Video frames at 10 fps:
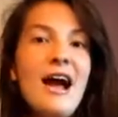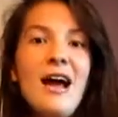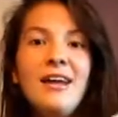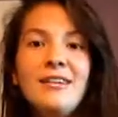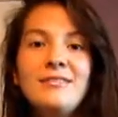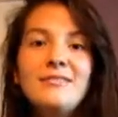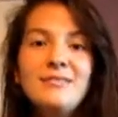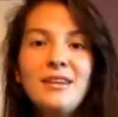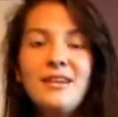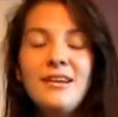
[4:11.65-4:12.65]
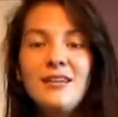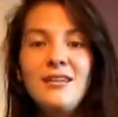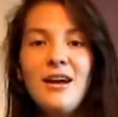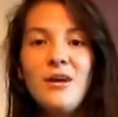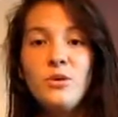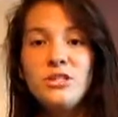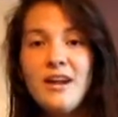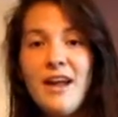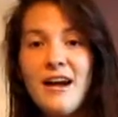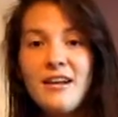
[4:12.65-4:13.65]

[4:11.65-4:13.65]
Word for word: It, it, I wish I had